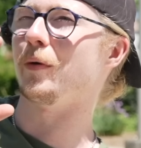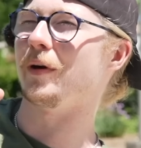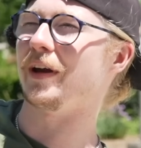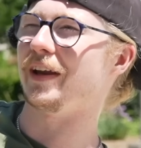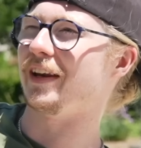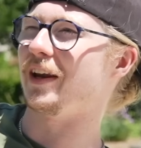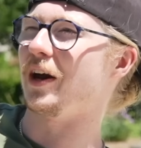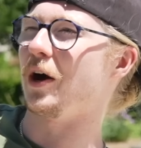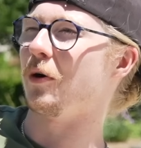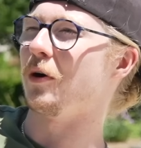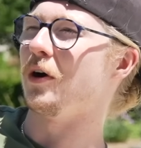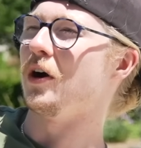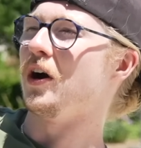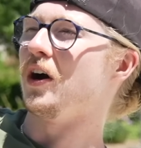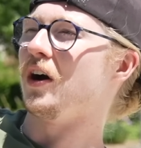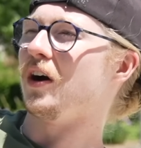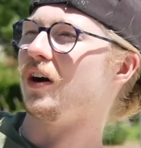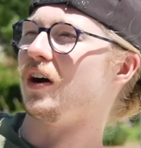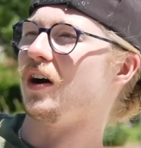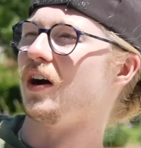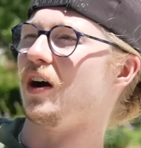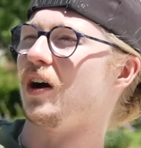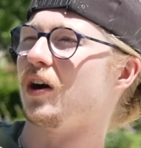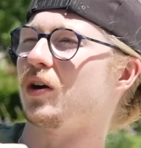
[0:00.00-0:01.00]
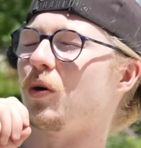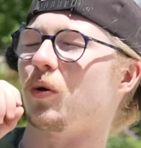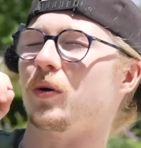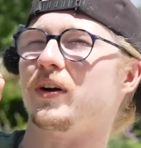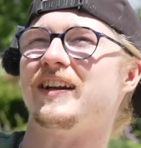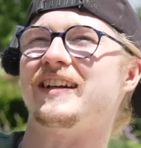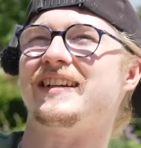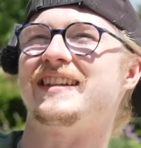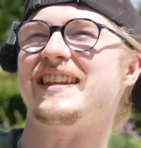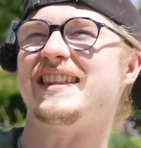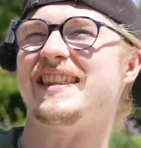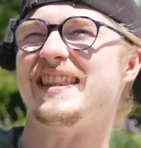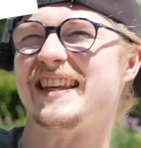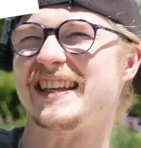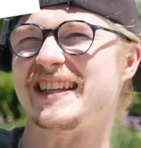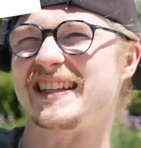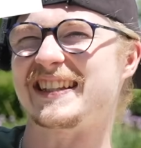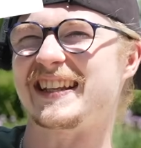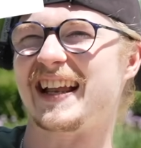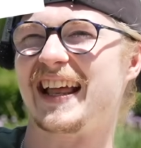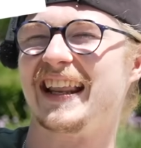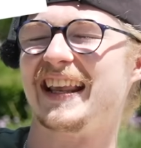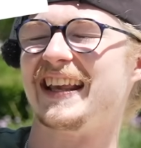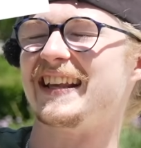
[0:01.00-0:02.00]
Wait, no. According to this
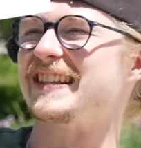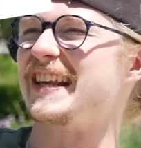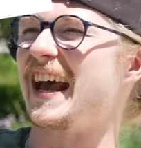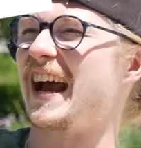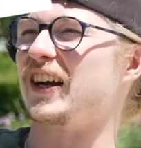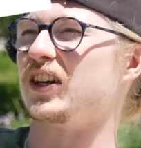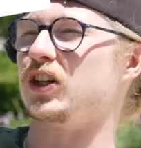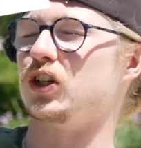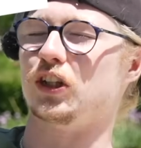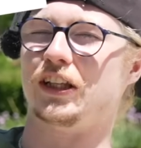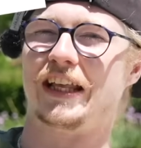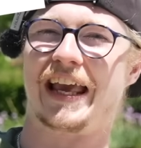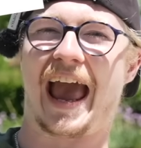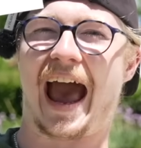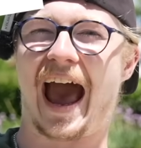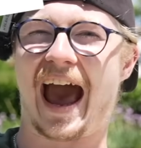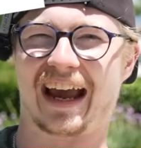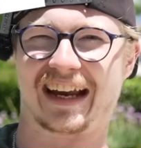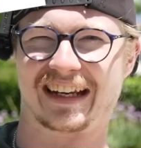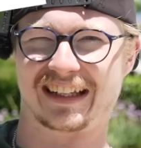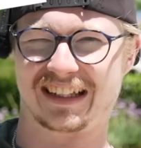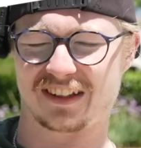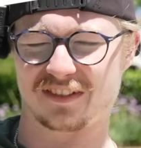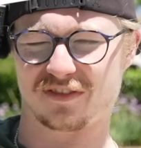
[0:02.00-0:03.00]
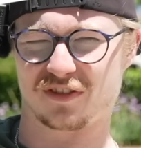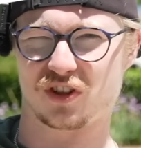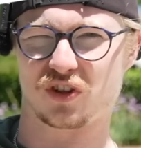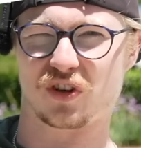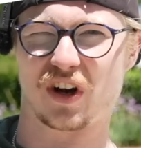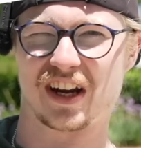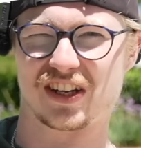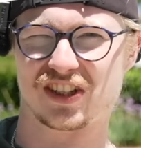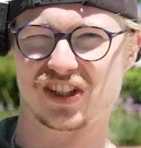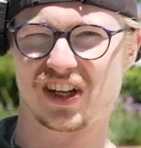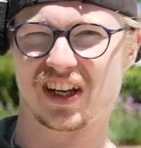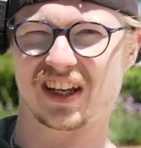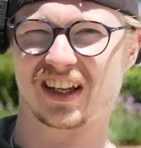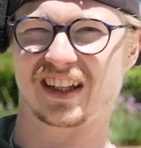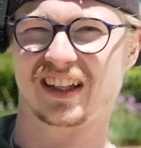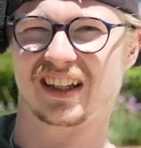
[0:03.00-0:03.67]
study, it's actually active stretching. Come on,